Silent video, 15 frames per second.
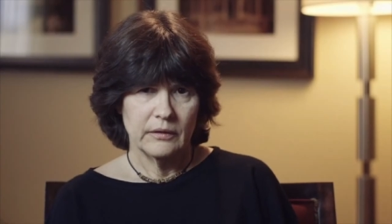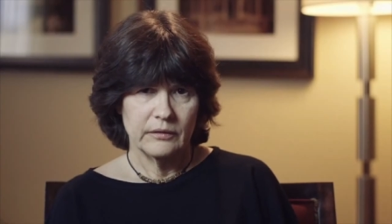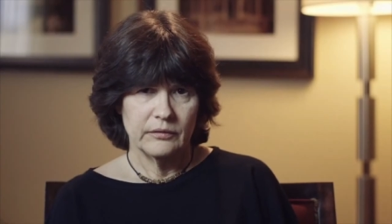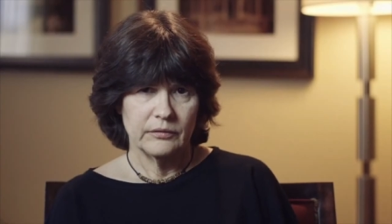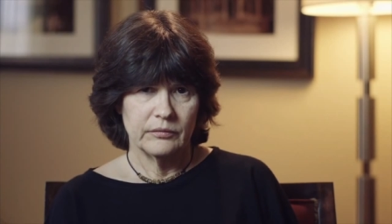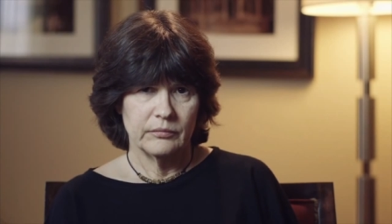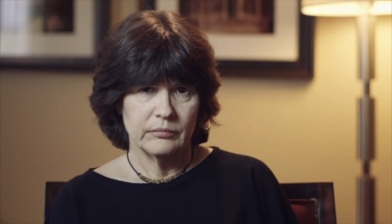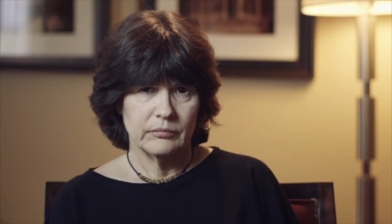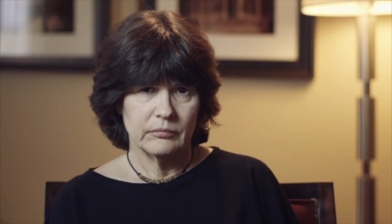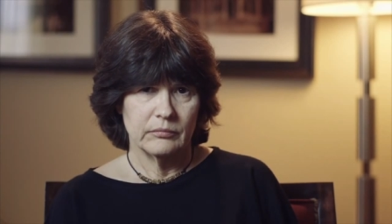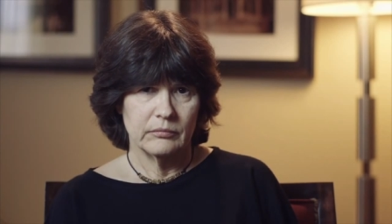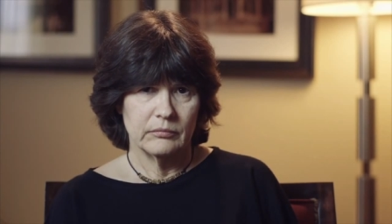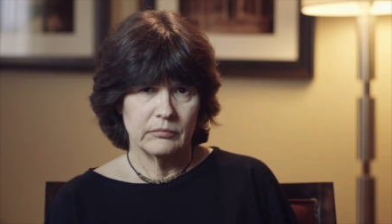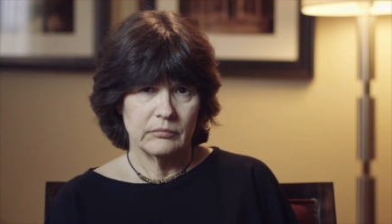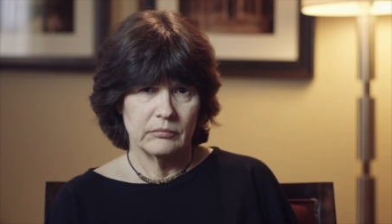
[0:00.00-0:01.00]
These
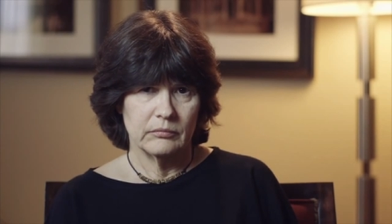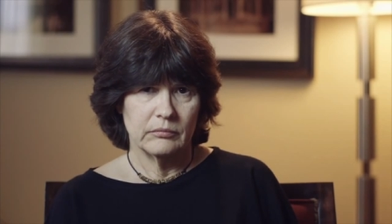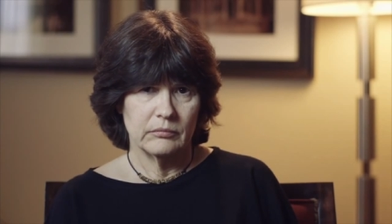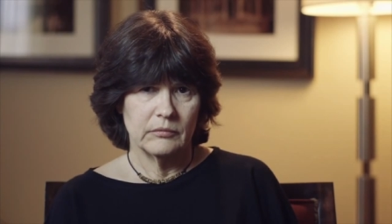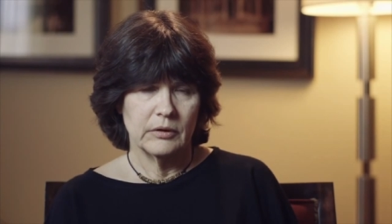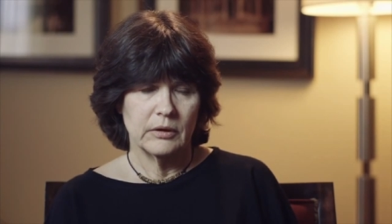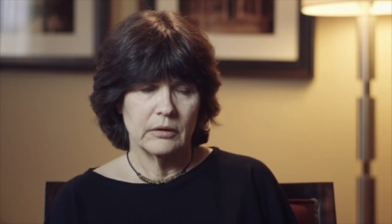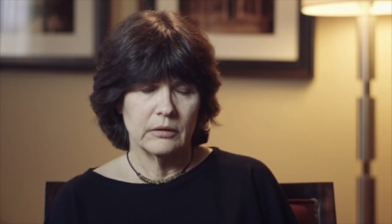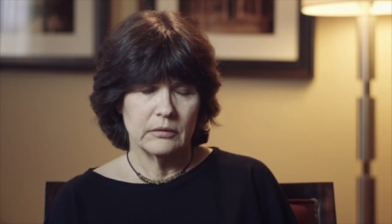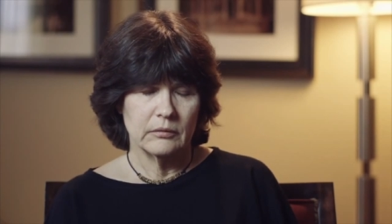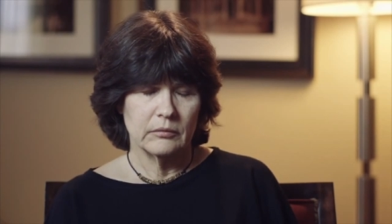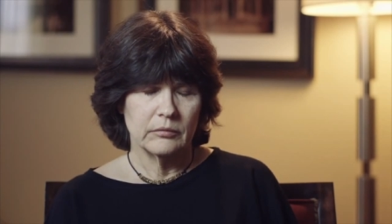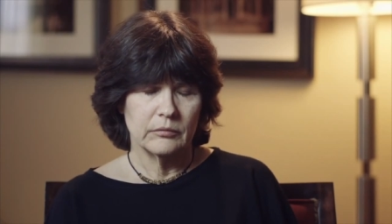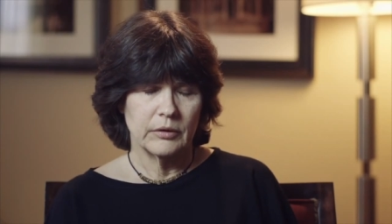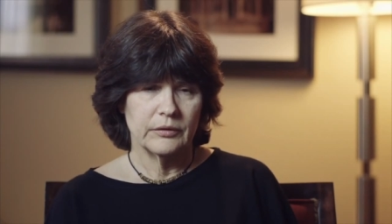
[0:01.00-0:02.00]
young
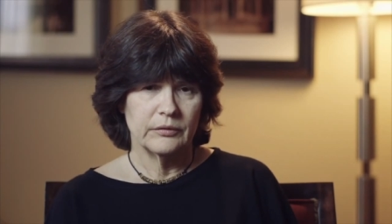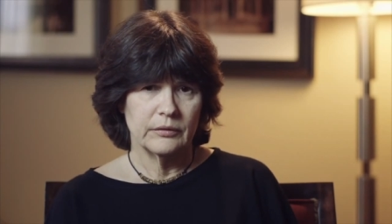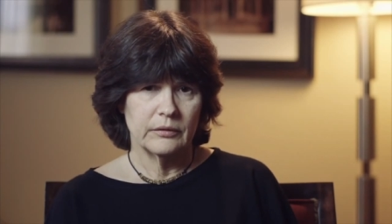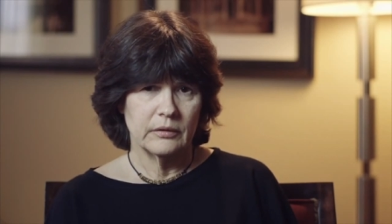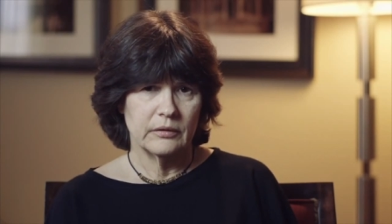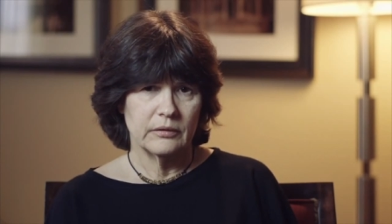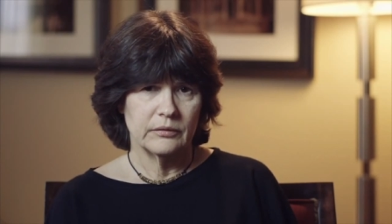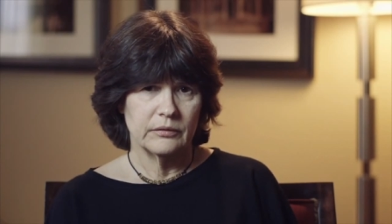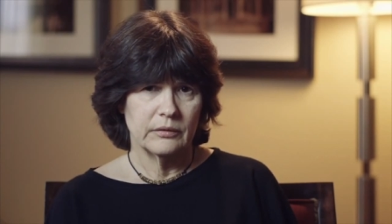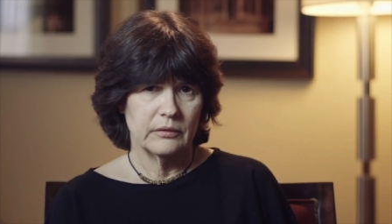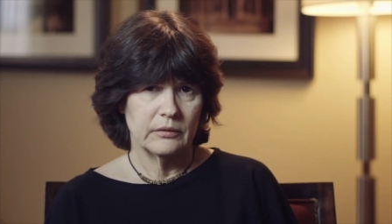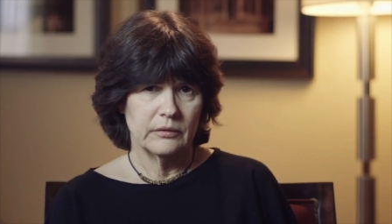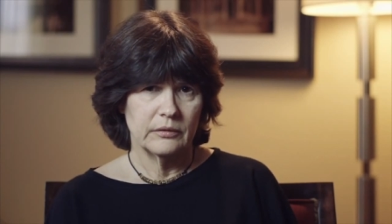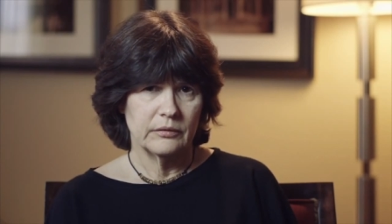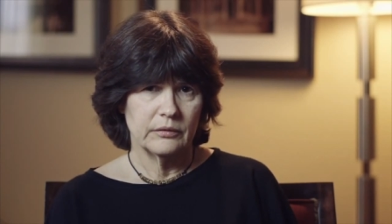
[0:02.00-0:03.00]
residents
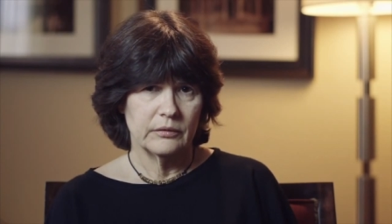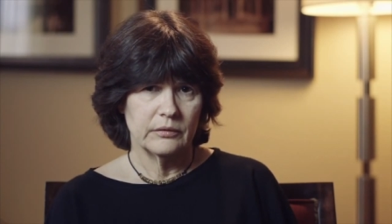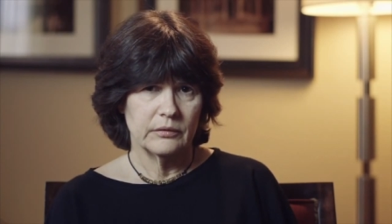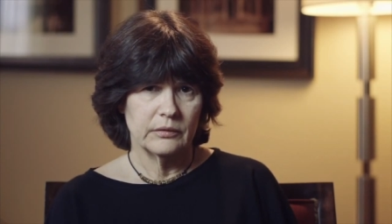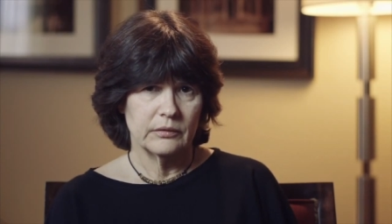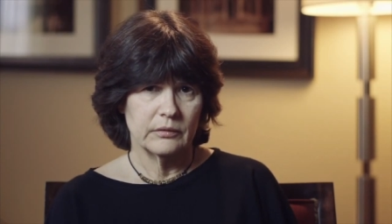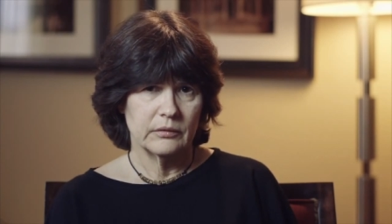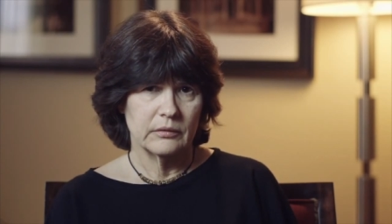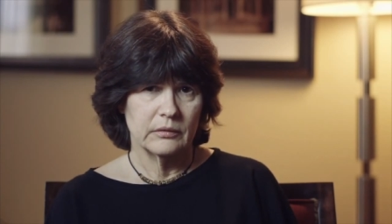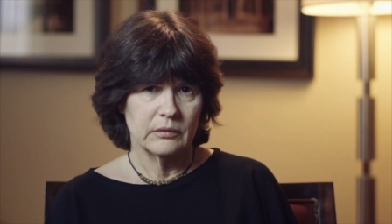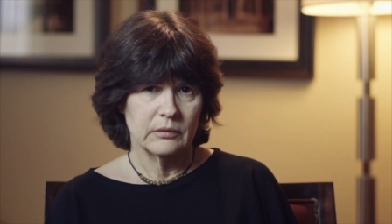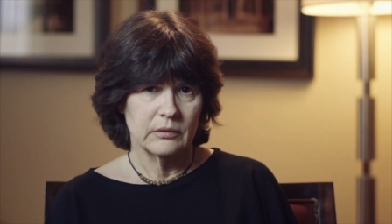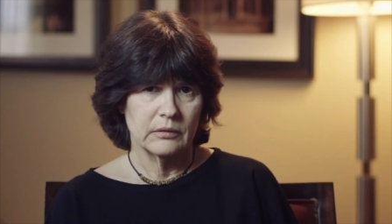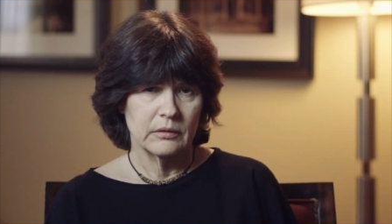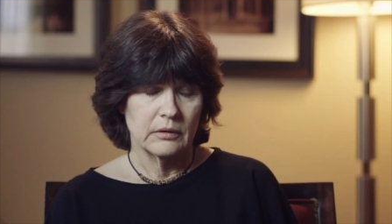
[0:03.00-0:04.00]
and nurses
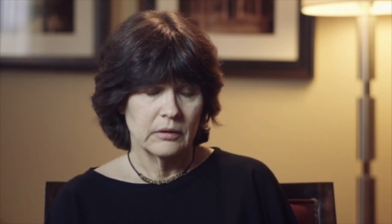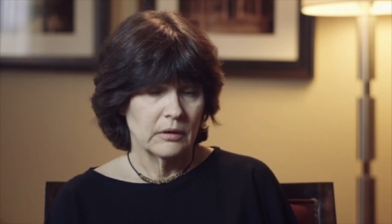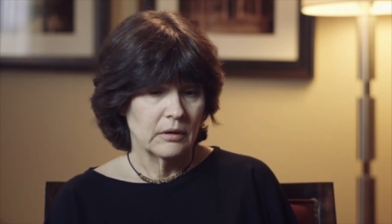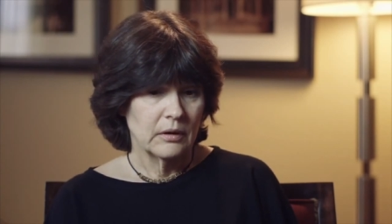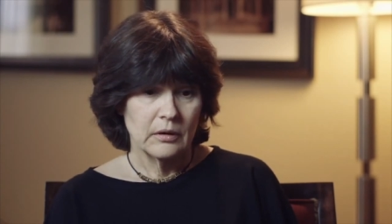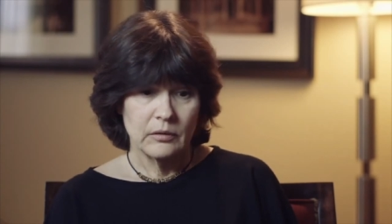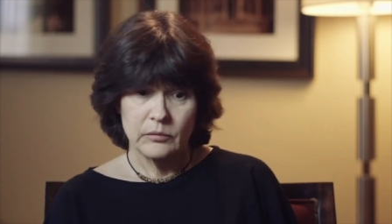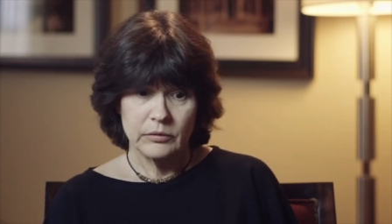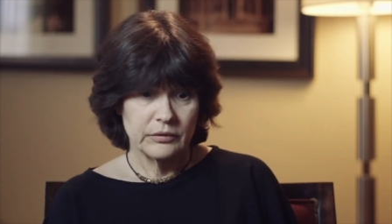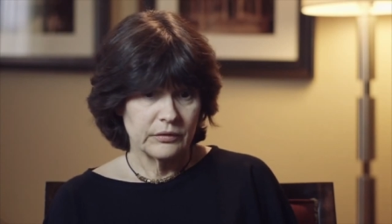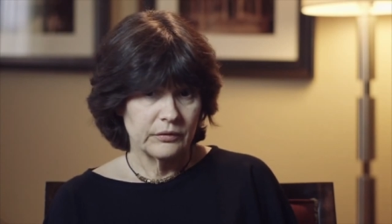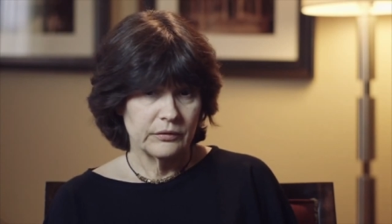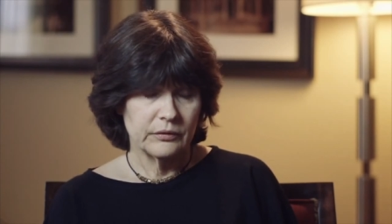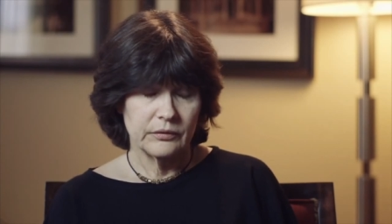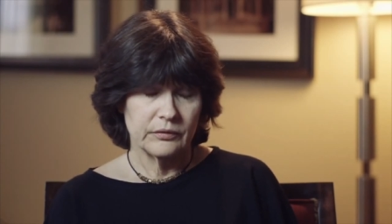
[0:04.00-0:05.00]
were
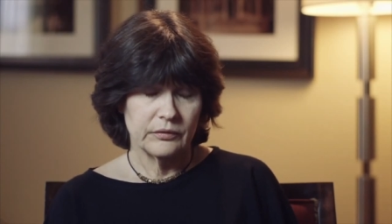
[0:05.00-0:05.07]
just